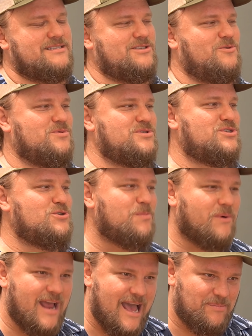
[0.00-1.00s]
So we're
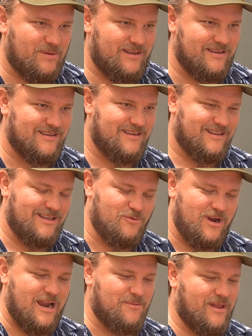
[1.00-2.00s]
super happy that
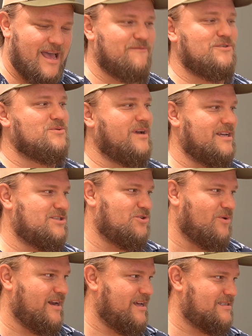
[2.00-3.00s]
we were able to have you guys
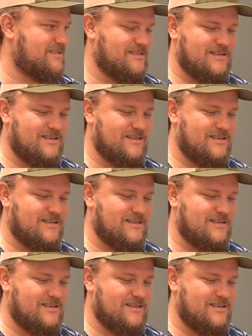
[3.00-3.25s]
join us.